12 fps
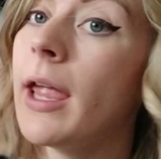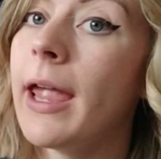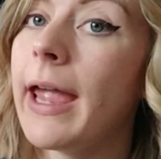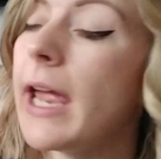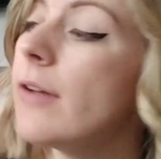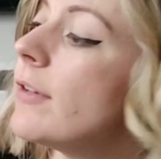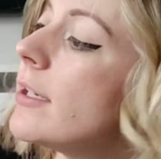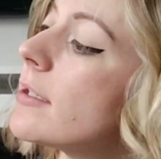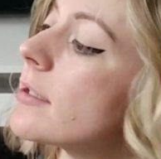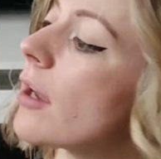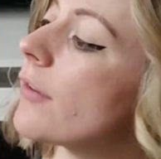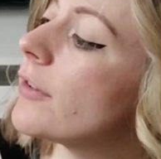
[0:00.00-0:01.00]
Henry
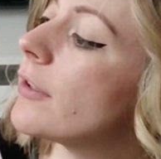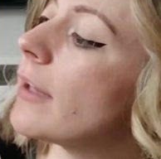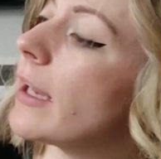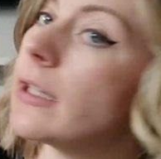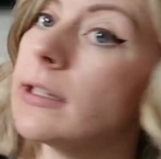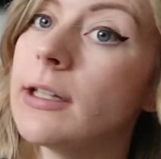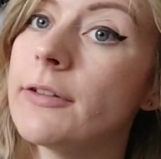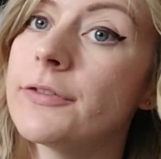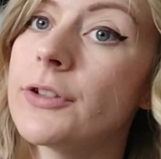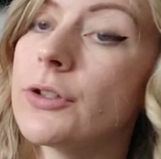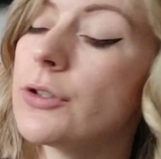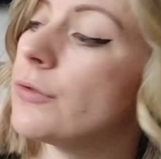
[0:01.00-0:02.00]
discovered that he loved
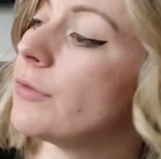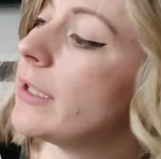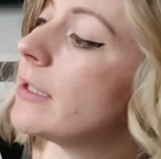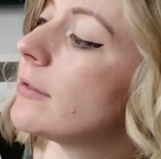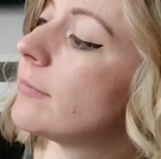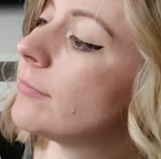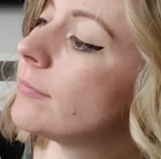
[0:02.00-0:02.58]
to read,